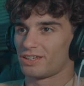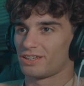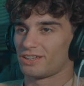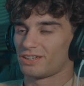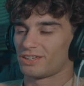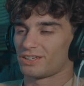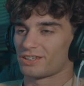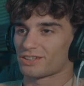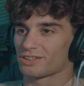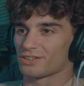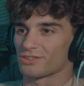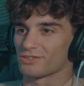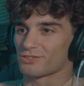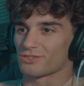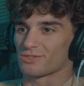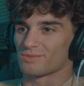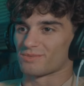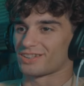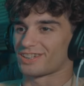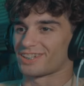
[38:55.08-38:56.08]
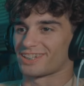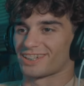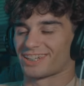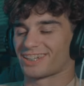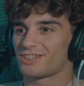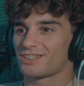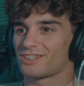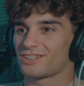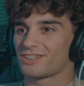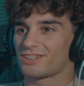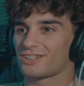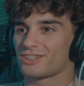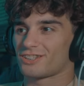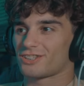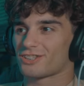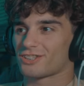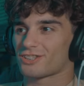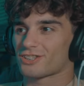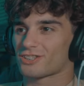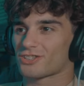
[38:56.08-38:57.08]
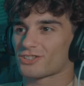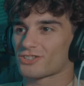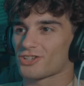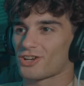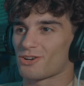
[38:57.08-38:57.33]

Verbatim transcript: Goes from like some